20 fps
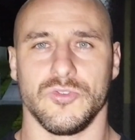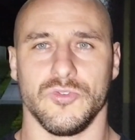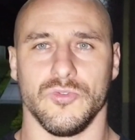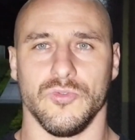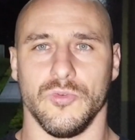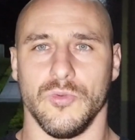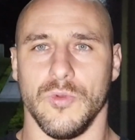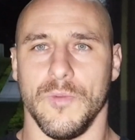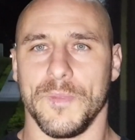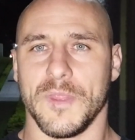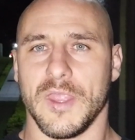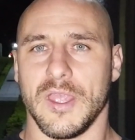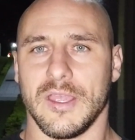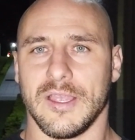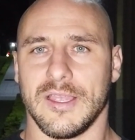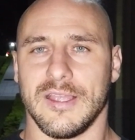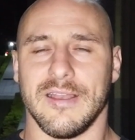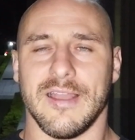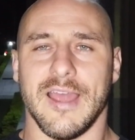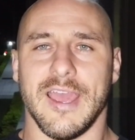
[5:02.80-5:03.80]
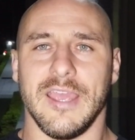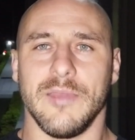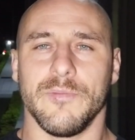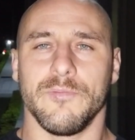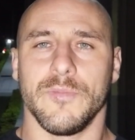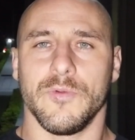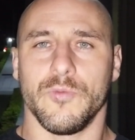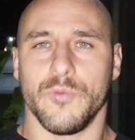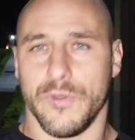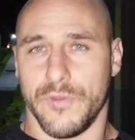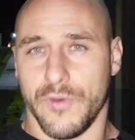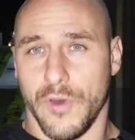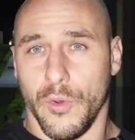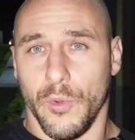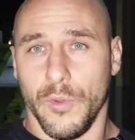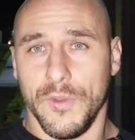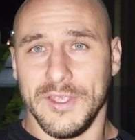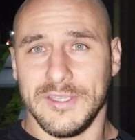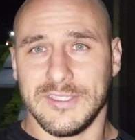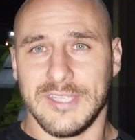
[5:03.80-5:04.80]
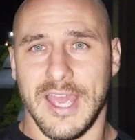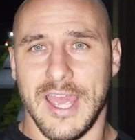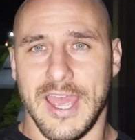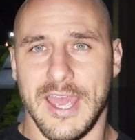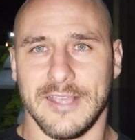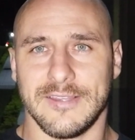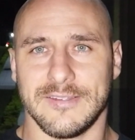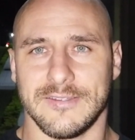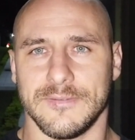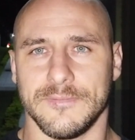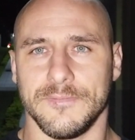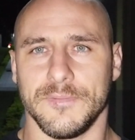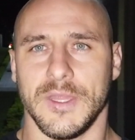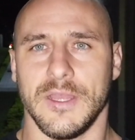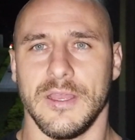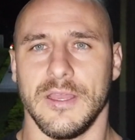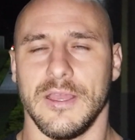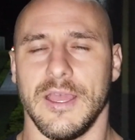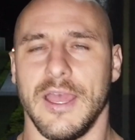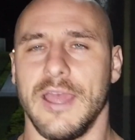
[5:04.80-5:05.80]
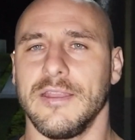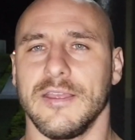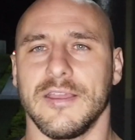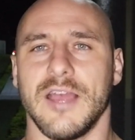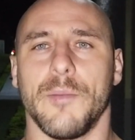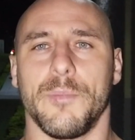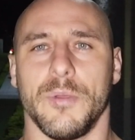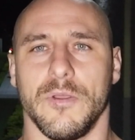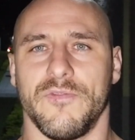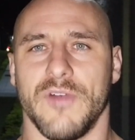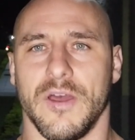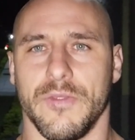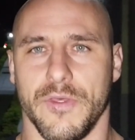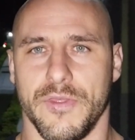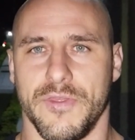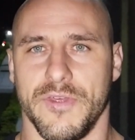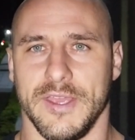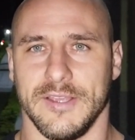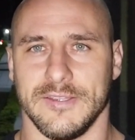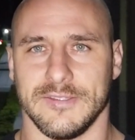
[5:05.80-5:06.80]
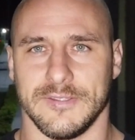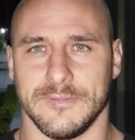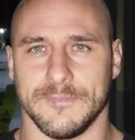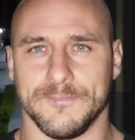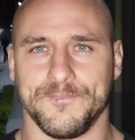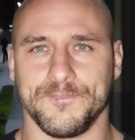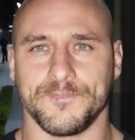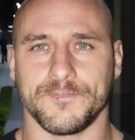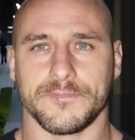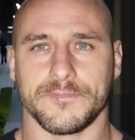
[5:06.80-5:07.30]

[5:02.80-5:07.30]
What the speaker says: to claim withholding tax, and a couple of other things.